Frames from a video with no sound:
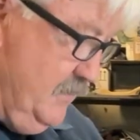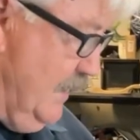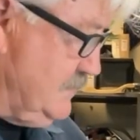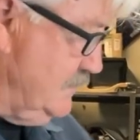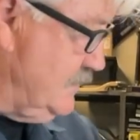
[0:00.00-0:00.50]

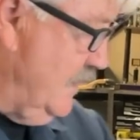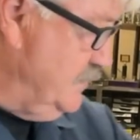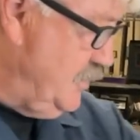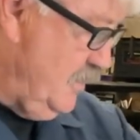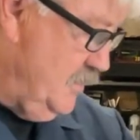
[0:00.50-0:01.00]
That's the
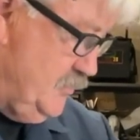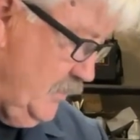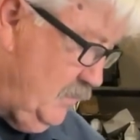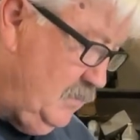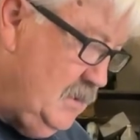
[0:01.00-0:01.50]
size you're going to
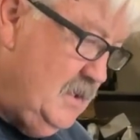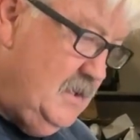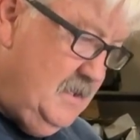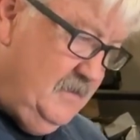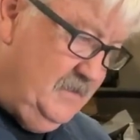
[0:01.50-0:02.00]
drill.
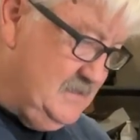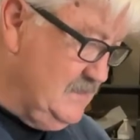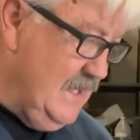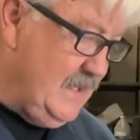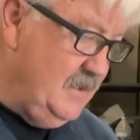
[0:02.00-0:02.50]
The
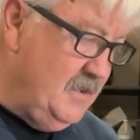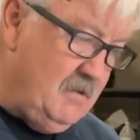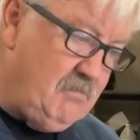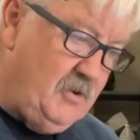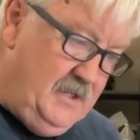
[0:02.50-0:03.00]
second
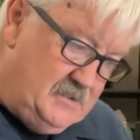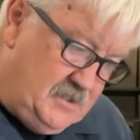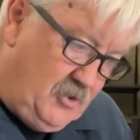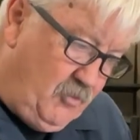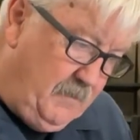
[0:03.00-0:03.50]
number is
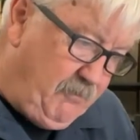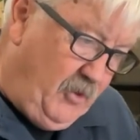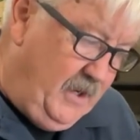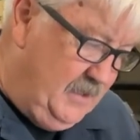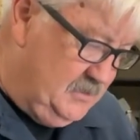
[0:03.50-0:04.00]
the grip
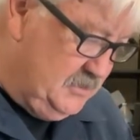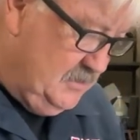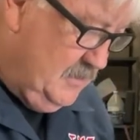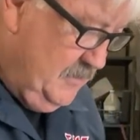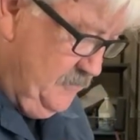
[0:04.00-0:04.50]
range.
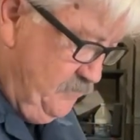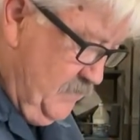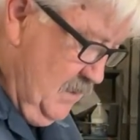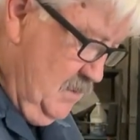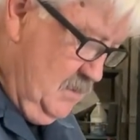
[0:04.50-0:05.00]

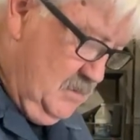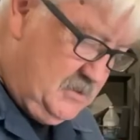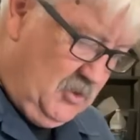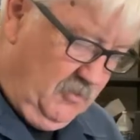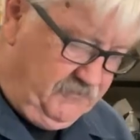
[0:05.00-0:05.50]

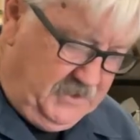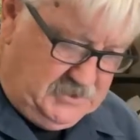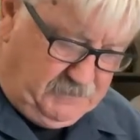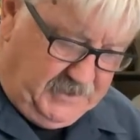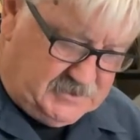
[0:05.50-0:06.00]
So if these
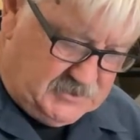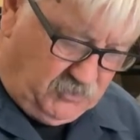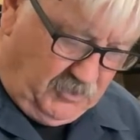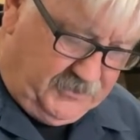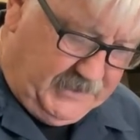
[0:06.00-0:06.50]
pieces
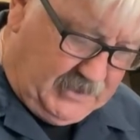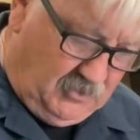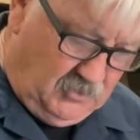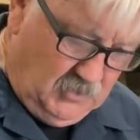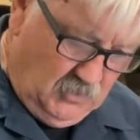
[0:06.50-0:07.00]
were
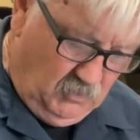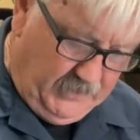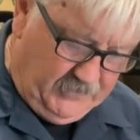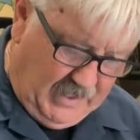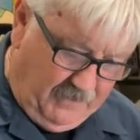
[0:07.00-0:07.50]
thicker, we
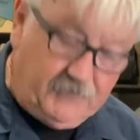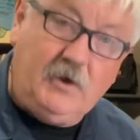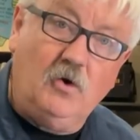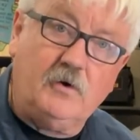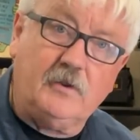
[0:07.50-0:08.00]
would have to
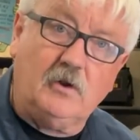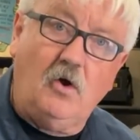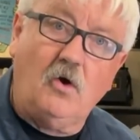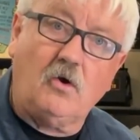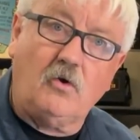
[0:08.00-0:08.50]
go to the
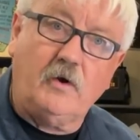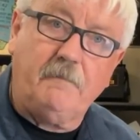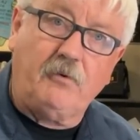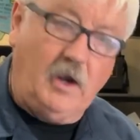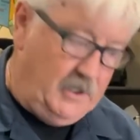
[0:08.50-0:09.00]
longer
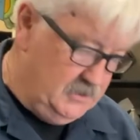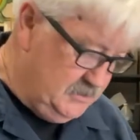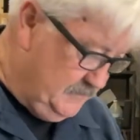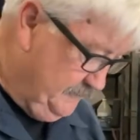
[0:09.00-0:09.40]
grip range.